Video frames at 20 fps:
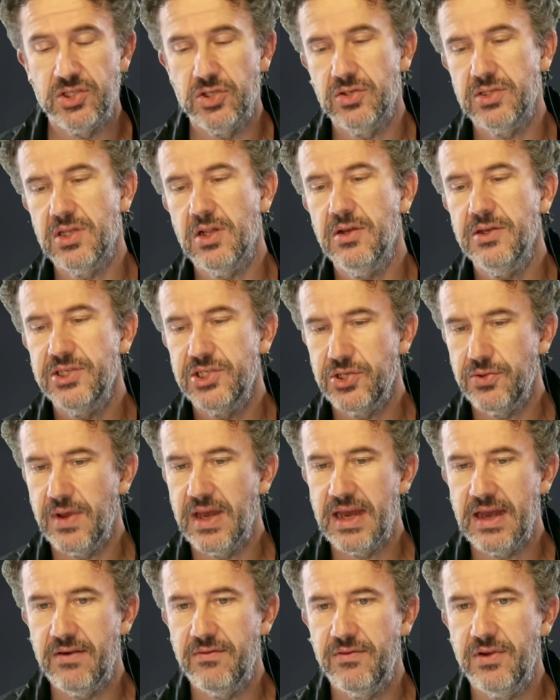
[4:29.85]
So as long as you
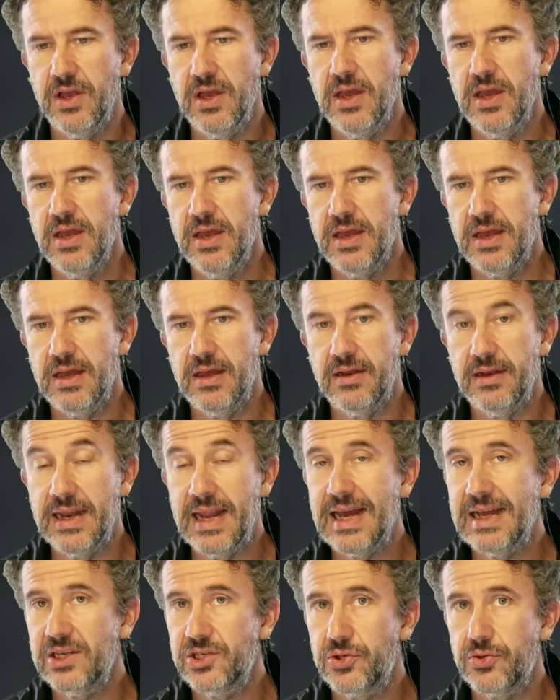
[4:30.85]
have a
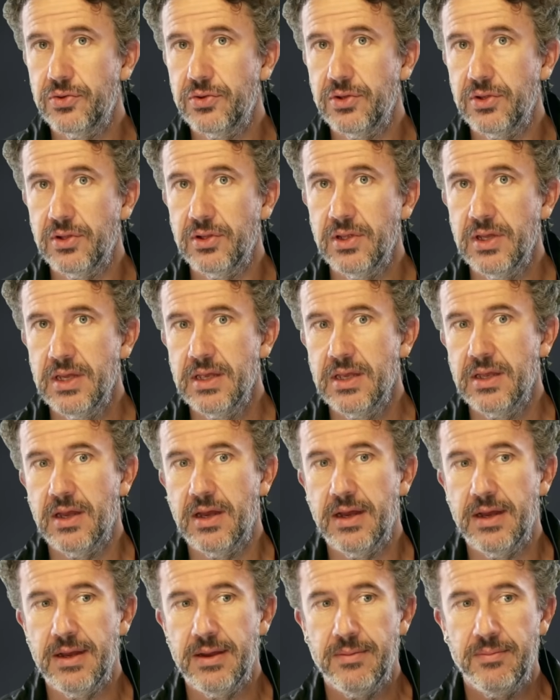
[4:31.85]
natural
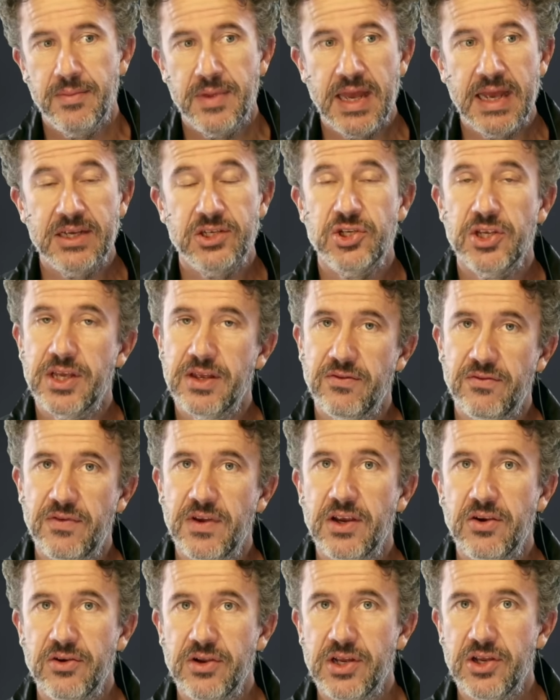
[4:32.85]
actually
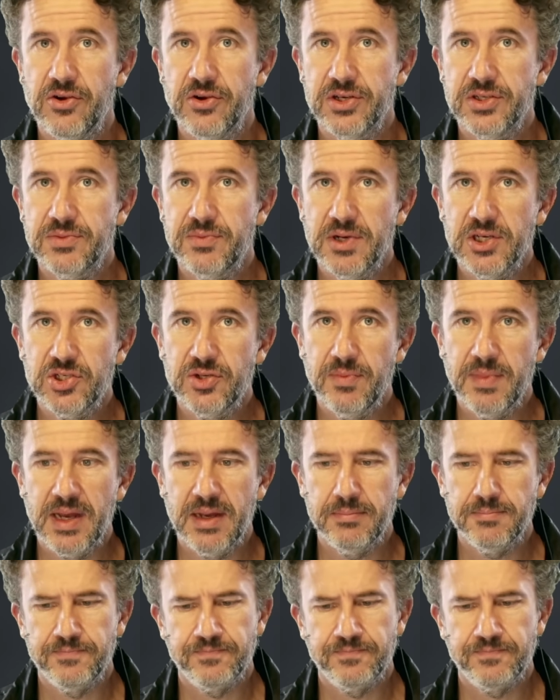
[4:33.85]
configured in your expression map,